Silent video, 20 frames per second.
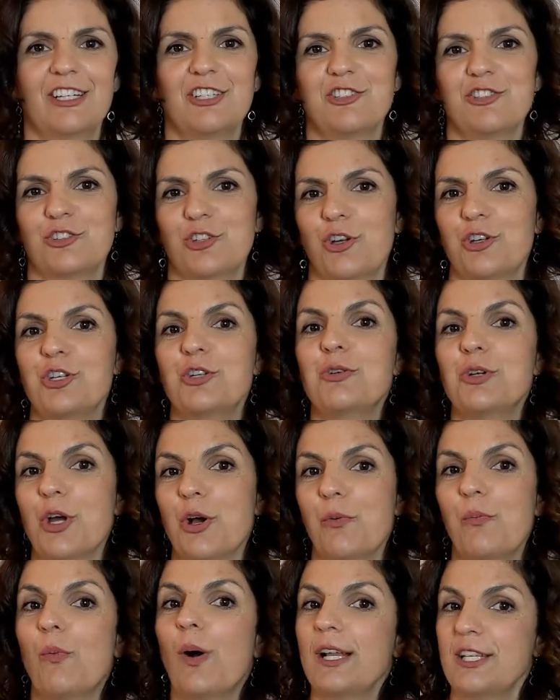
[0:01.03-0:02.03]
So you
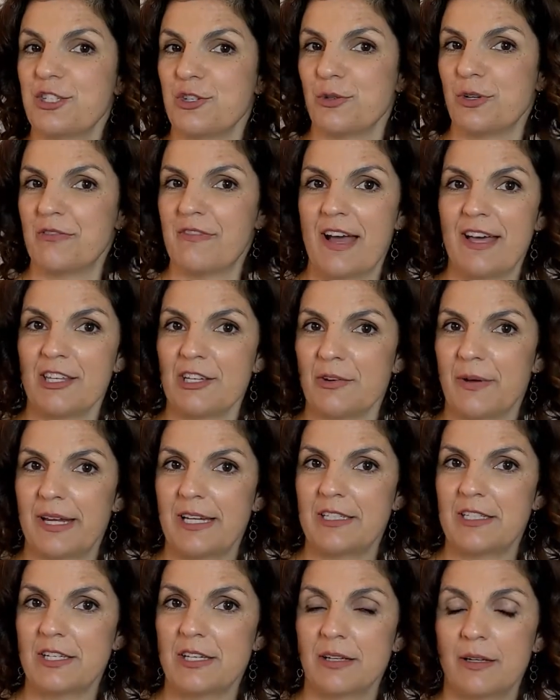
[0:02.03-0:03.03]
know what to
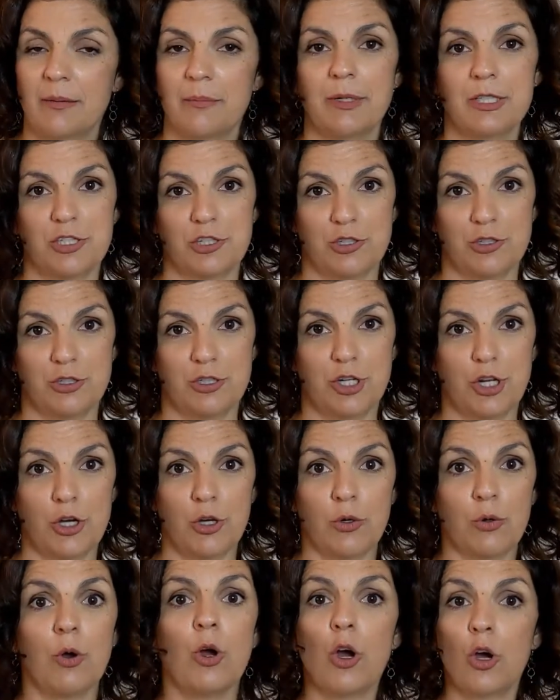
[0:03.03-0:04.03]
evaluate, but do you
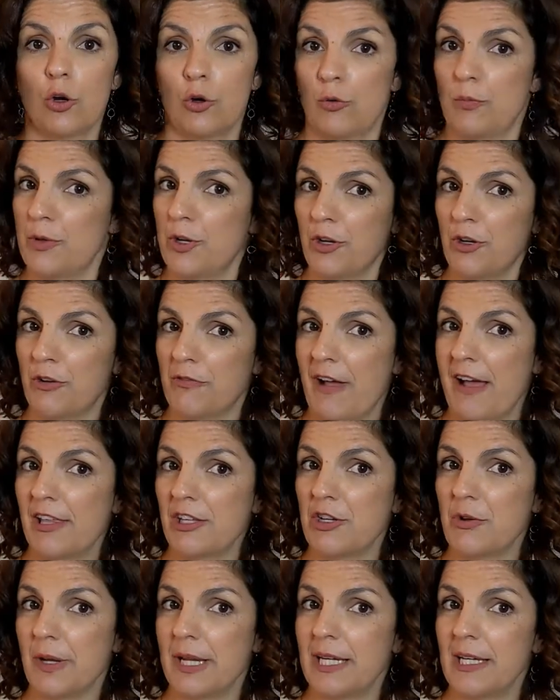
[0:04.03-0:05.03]
know whom you're
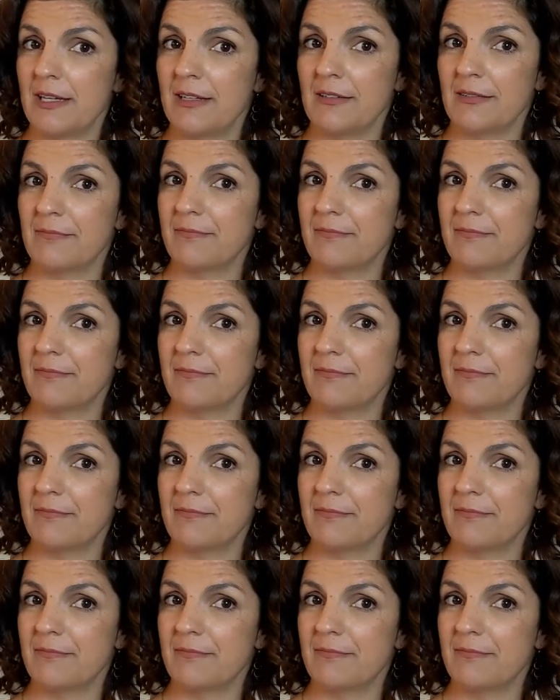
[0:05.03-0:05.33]
evaluating?